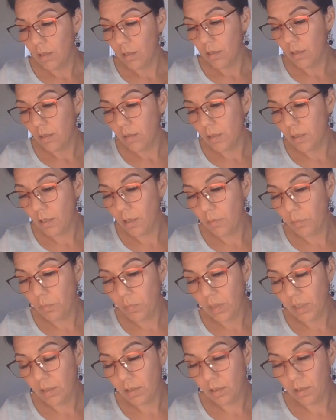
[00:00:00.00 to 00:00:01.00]
The 10 of
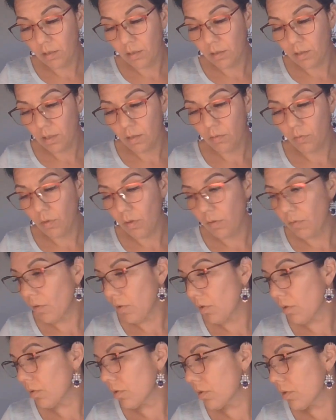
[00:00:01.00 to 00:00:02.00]
Pentacles in
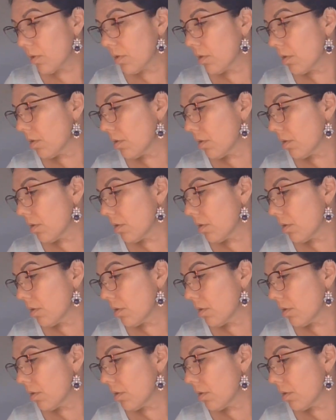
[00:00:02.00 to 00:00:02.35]
reverse.